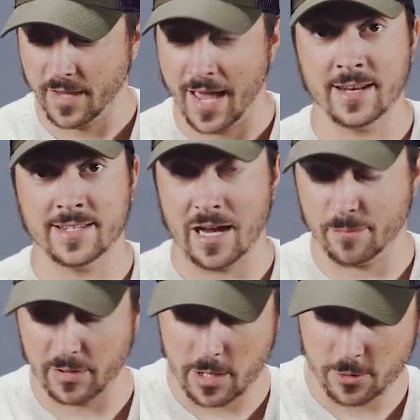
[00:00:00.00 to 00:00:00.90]
And down
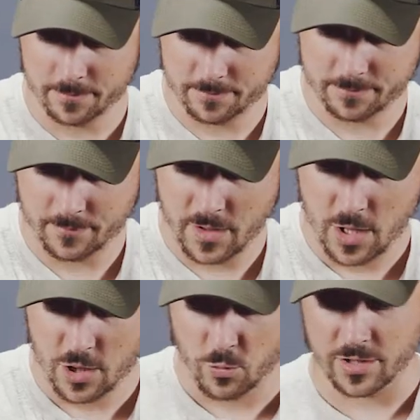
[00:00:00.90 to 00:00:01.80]
below,
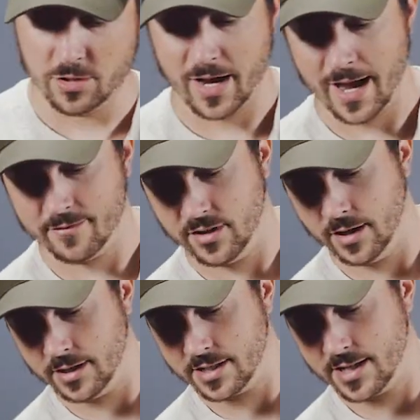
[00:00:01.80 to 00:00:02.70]
we do have
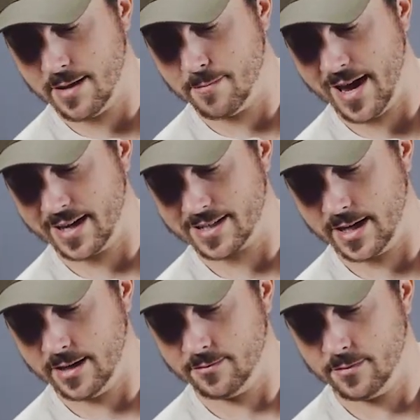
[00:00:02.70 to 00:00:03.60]
the same
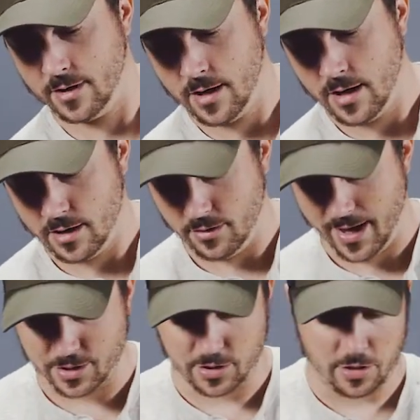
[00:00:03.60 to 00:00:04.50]
magazine
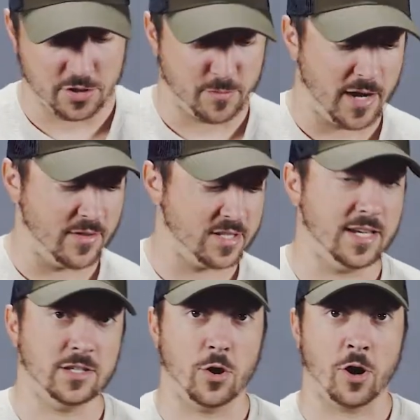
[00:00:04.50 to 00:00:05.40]
that's used by the
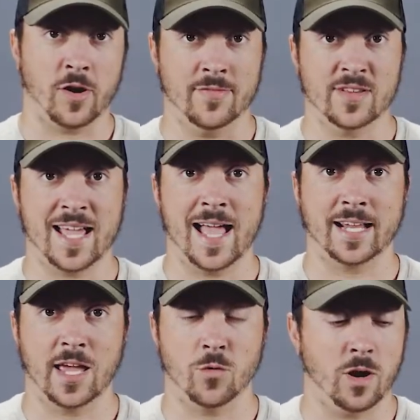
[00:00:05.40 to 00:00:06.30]
CTR and the
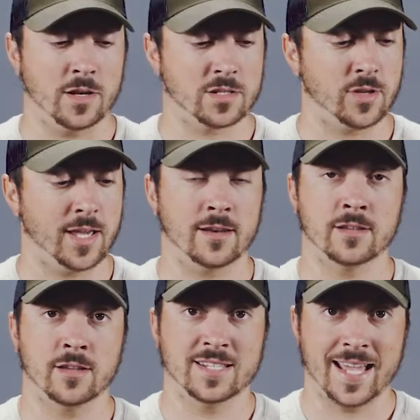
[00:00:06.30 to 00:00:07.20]
TAC A1. So you
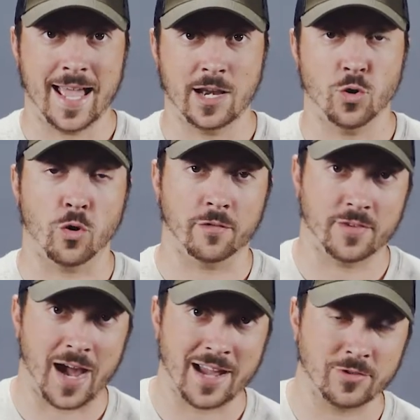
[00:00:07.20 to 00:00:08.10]
get 10 or
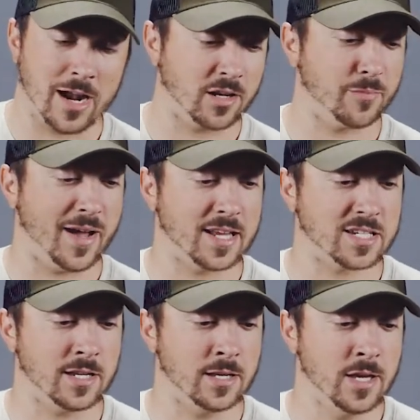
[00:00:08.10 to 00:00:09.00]
5 round
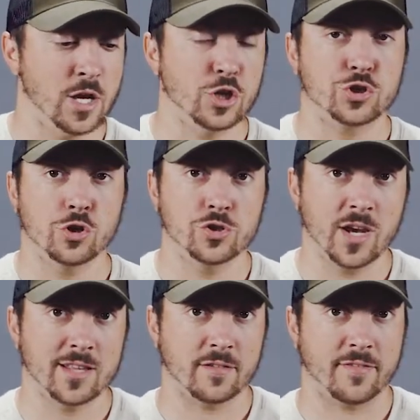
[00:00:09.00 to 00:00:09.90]
capacity. Should you
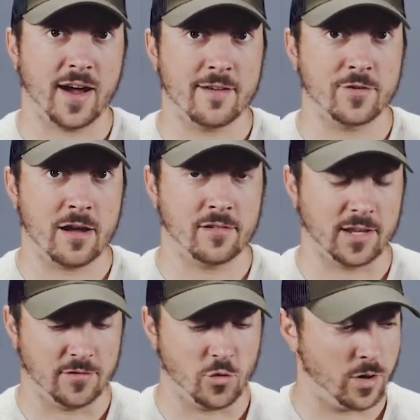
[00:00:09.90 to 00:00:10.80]
get the 5 round,
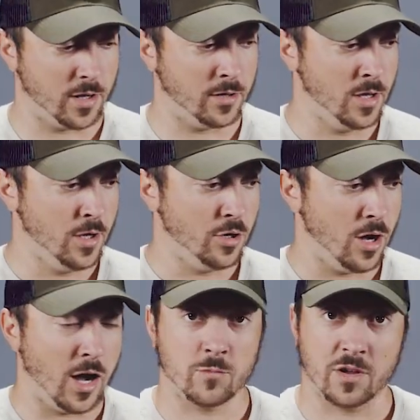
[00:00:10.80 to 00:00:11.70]
like if you want to
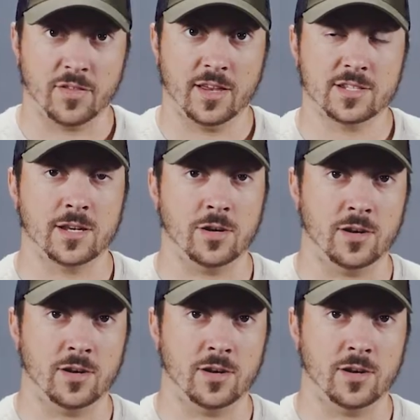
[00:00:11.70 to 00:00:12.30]
hunt with this and